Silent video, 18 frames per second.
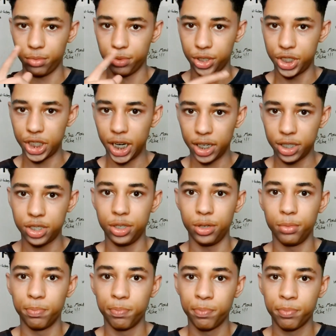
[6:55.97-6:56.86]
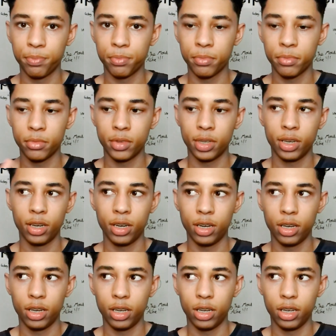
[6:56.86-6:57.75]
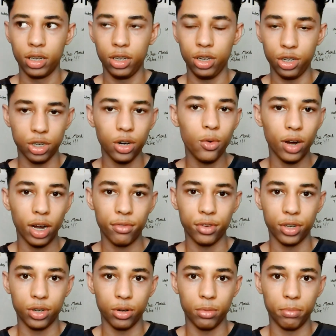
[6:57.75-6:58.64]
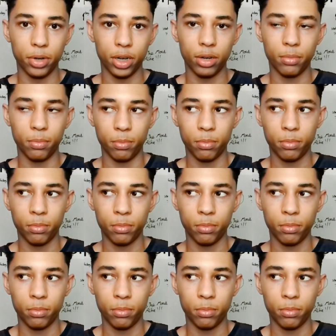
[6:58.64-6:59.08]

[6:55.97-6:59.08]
rejects you. You don't have a number.